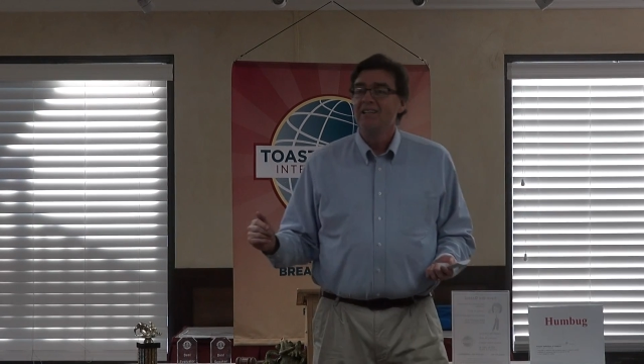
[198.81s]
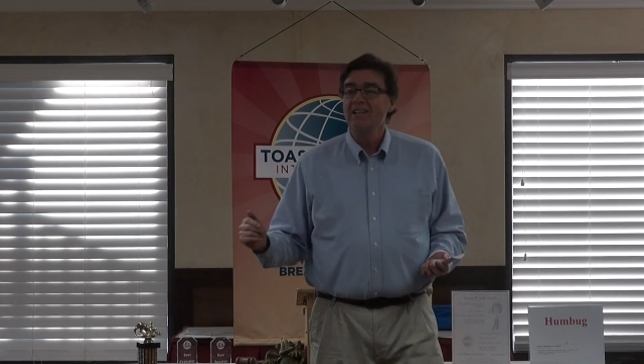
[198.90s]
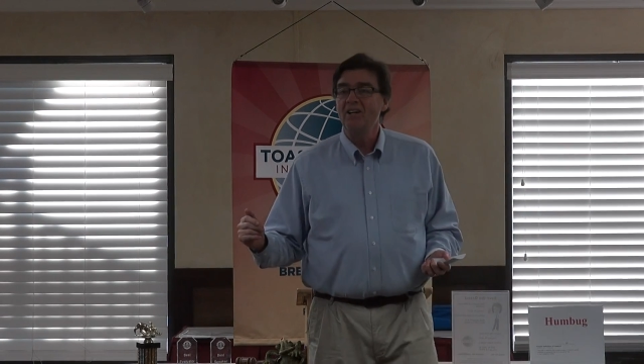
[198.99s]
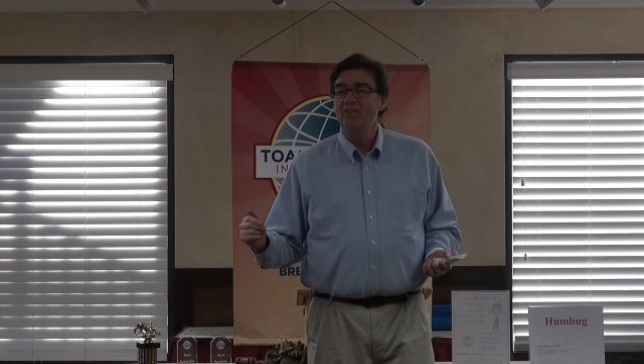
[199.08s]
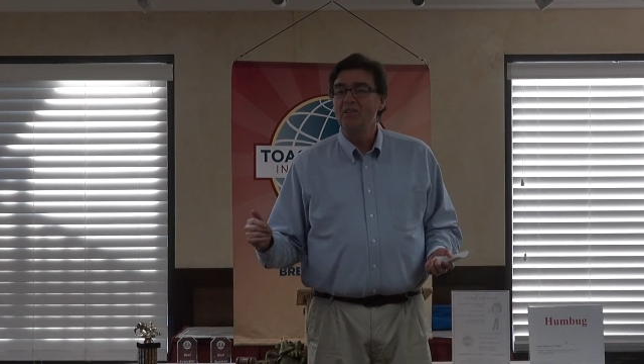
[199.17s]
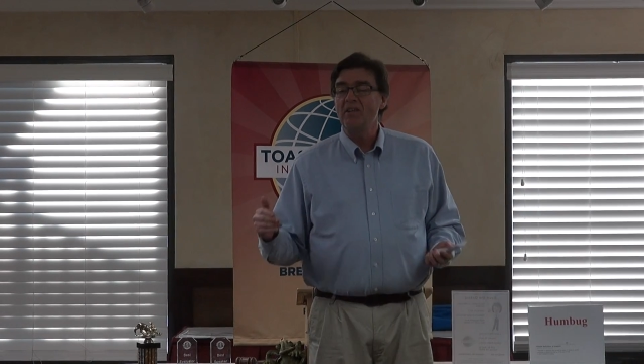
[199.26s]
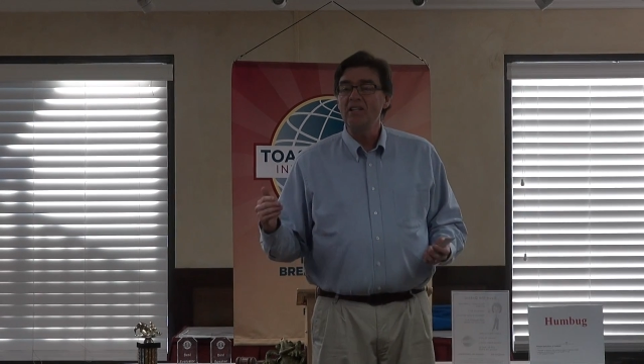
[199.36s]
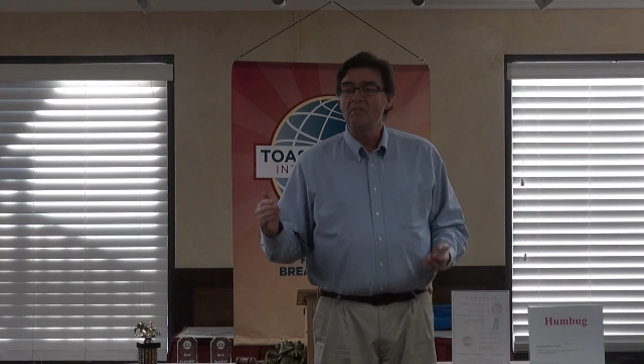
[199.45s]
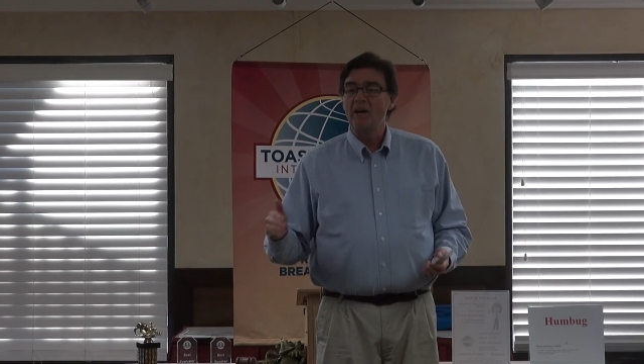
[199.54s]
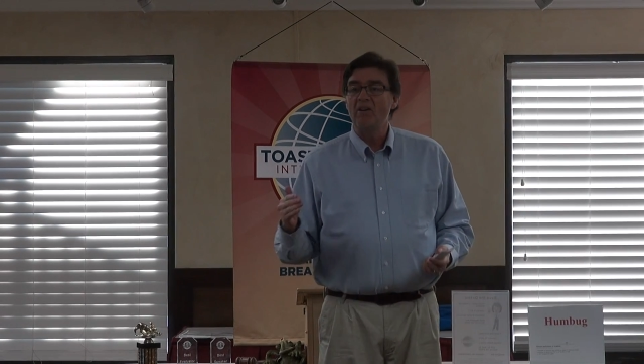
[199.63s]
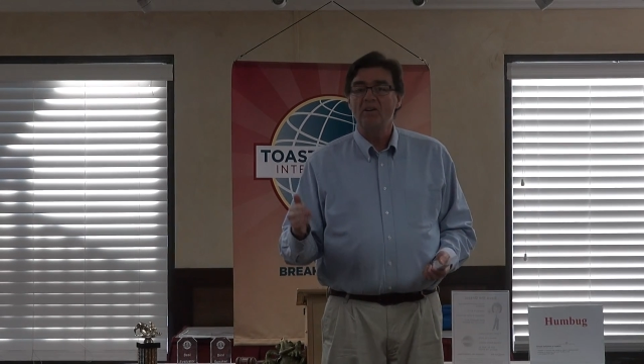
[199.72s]
You know, and think
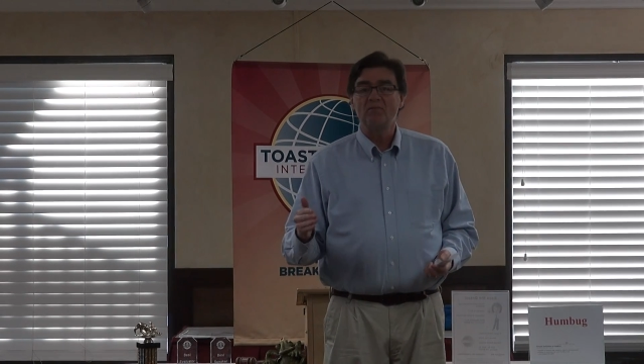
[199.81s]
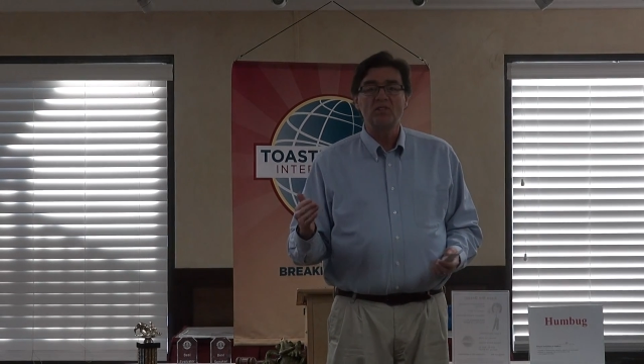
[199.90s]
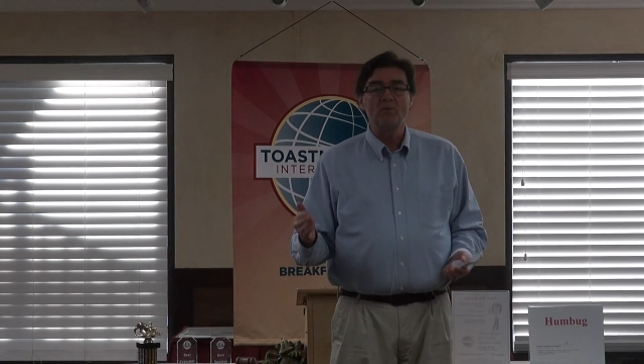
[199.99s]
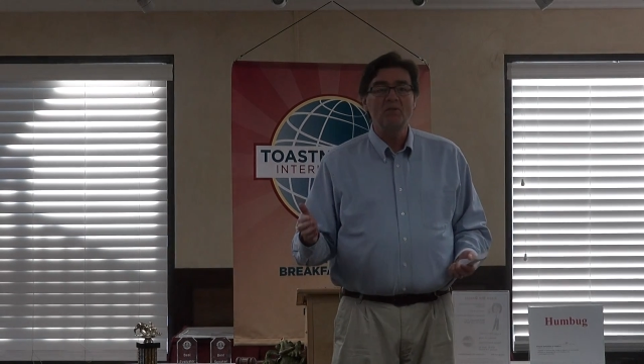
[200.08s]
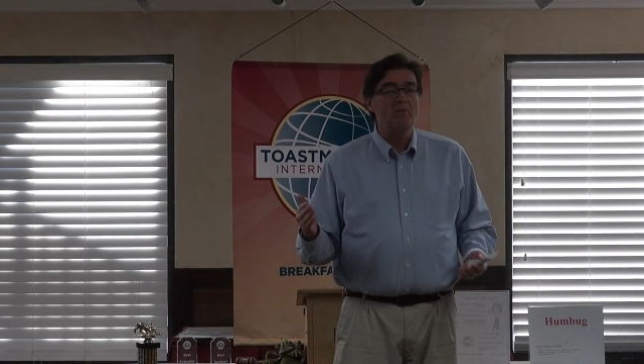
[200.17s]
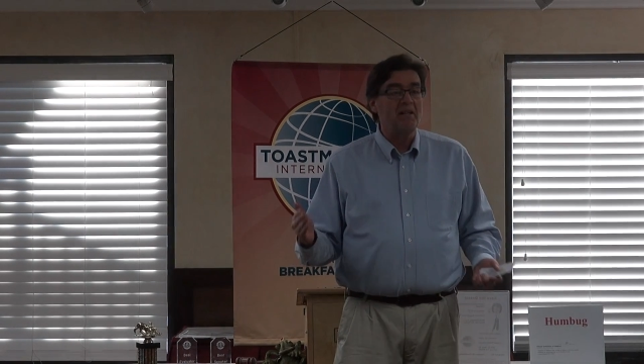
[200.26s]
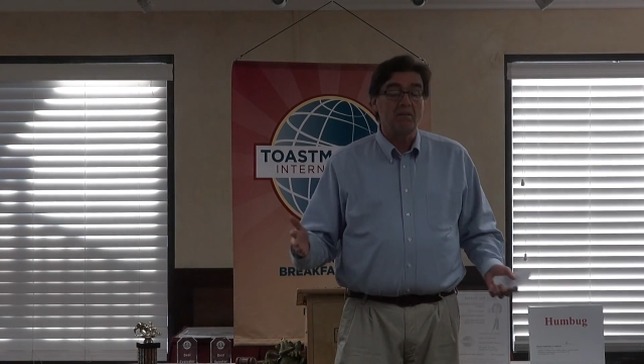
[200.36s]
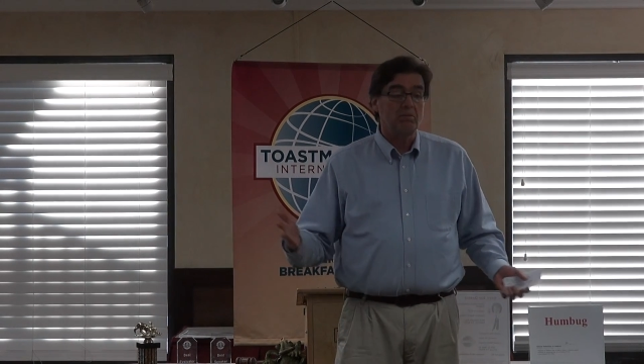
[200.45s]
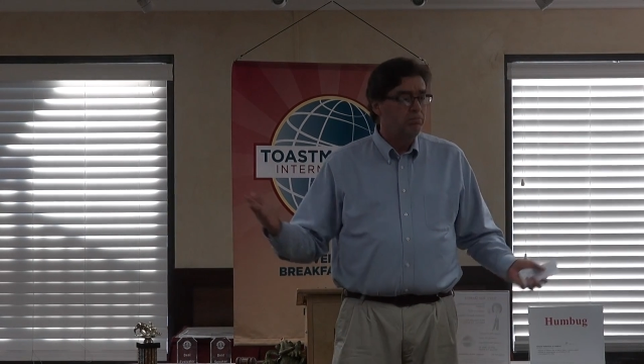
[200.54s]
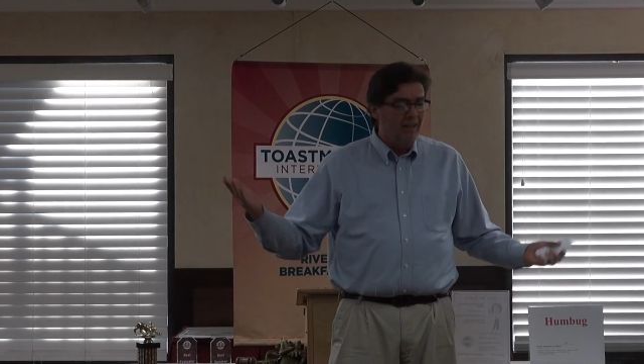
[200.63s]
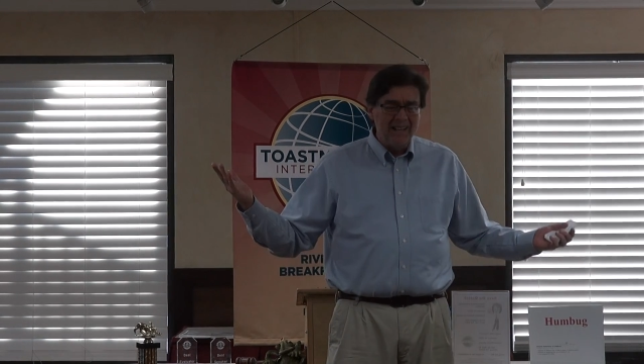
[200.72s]
about them. So if I,
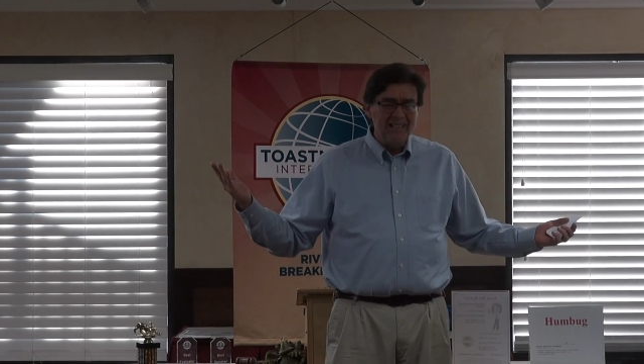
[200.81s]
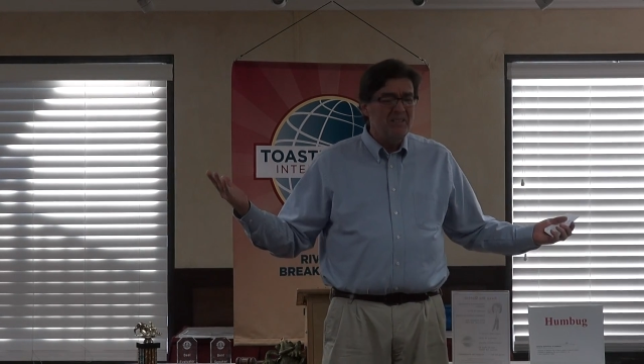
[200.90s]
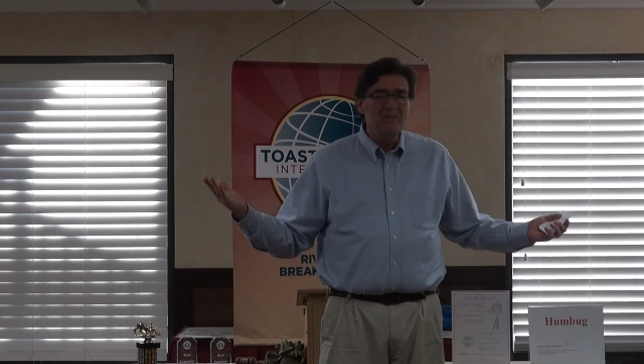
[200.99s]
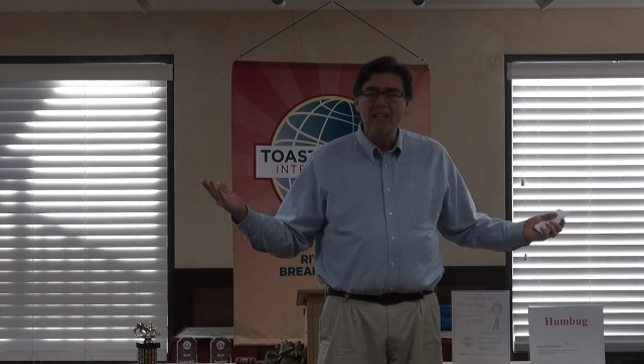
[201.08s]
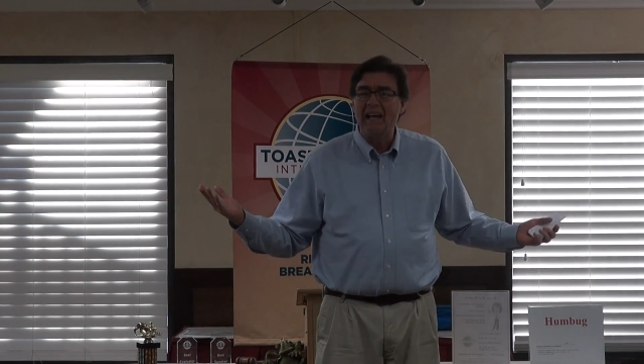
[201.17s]
what did I do